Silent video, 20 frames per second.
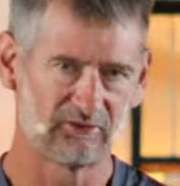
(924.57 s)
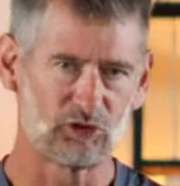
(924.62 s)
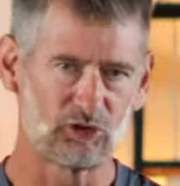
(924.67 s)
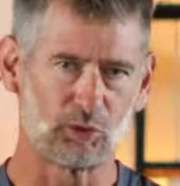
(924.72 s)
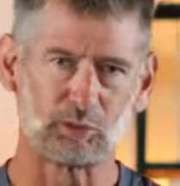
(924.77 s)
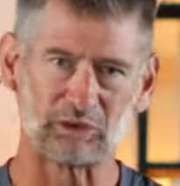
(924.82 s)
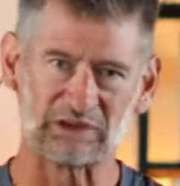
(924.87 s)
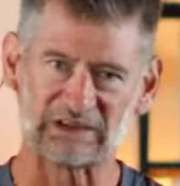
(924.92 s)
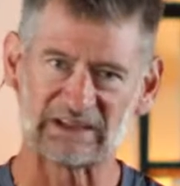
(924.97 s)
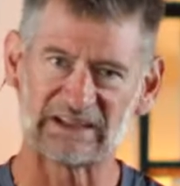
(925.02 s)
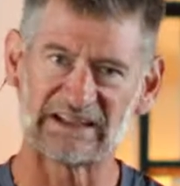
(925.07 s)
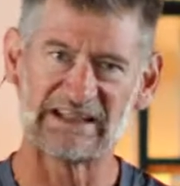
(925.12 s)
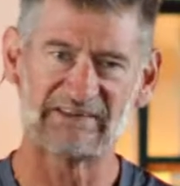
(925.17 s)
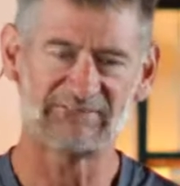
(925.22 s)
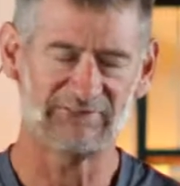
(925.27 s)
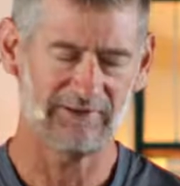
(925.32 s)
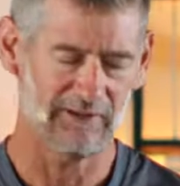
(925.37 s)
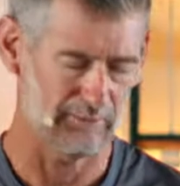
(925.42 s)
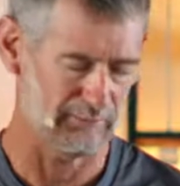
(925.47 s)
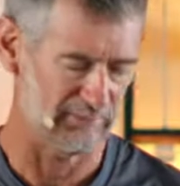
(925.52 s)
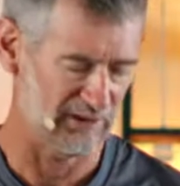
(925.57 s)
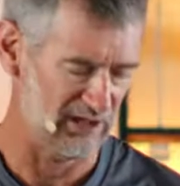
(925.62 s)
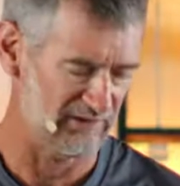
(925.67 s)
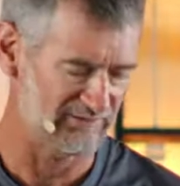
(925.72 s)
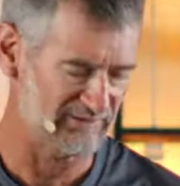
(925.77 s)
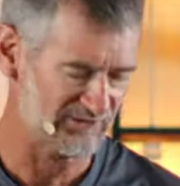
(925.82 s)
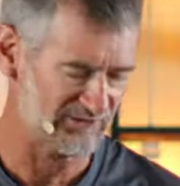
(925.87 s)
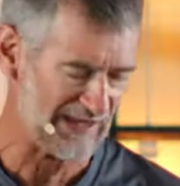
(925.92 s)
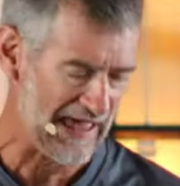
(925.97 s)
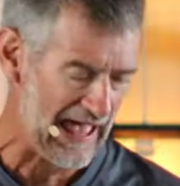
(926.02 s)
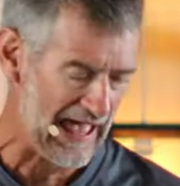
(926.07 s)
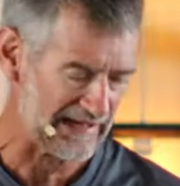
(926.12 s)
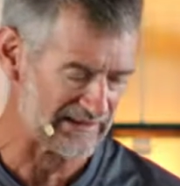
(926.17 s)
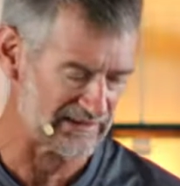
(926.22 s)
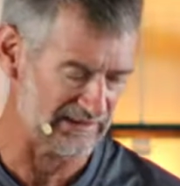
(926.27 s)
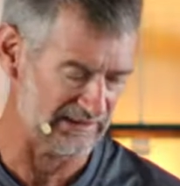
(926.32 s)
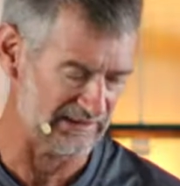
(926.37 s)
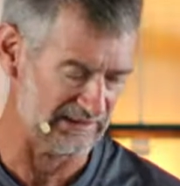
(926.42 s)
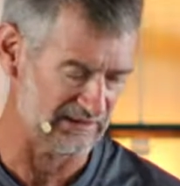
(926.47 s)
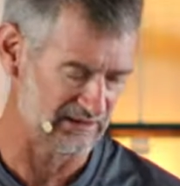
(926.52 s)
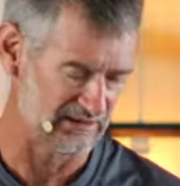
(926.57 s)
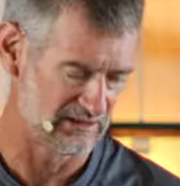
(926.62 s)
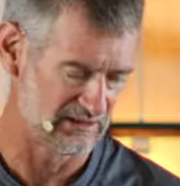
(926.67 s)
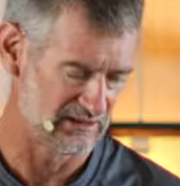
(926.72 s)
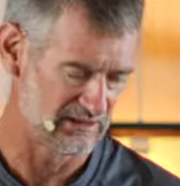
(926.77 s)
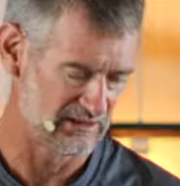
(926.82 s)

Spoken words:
to relieve him of this agony.